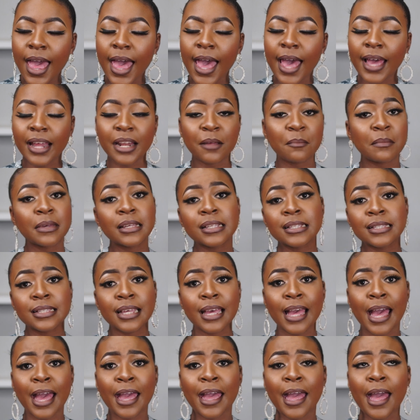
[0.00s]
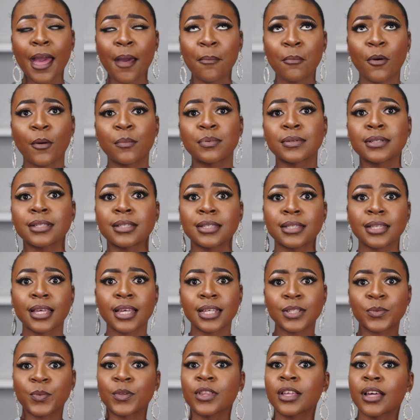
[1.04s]
and I must say I am
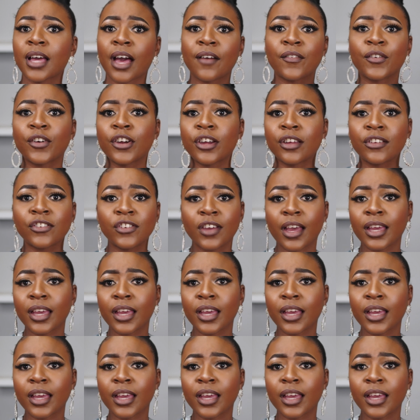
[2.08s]
obsessed with the coverage.